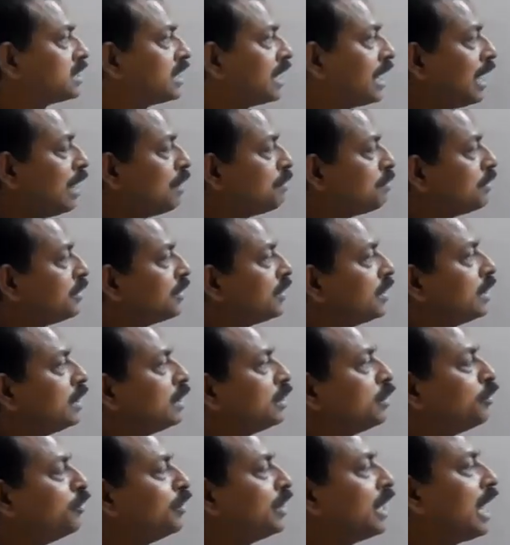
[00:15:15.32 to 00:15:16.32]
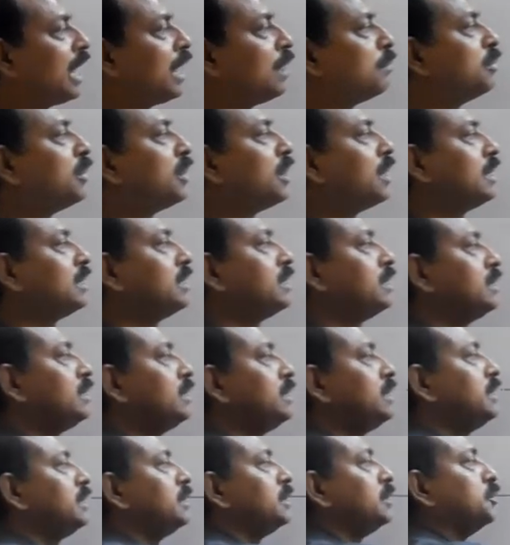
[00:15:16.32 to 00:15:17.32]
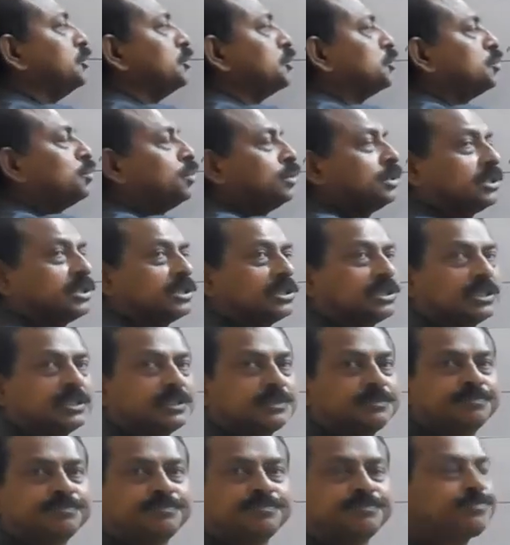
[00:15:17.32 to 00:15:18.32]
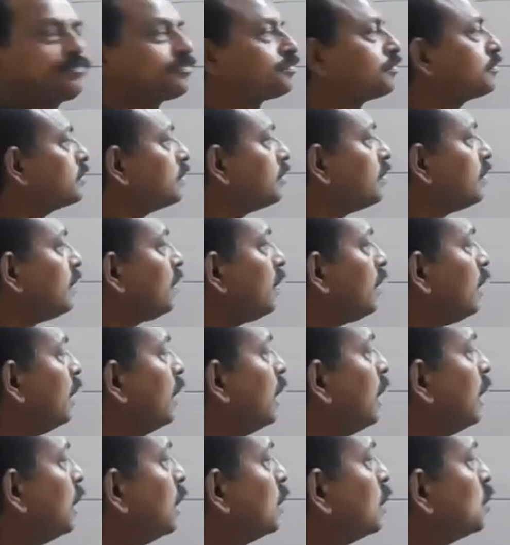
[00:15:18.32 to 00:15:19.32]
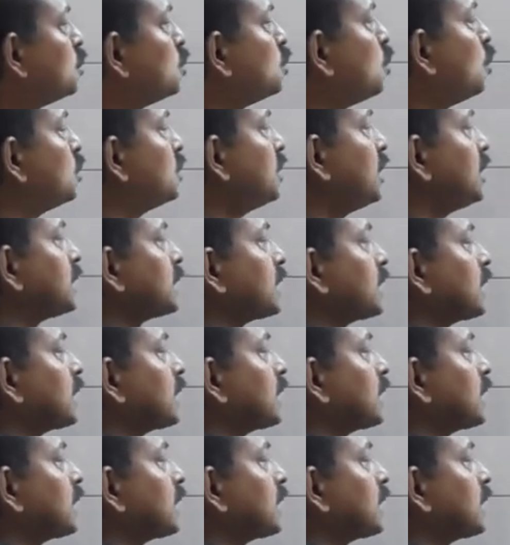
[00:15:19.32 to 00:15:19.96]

slab, we have E into T. So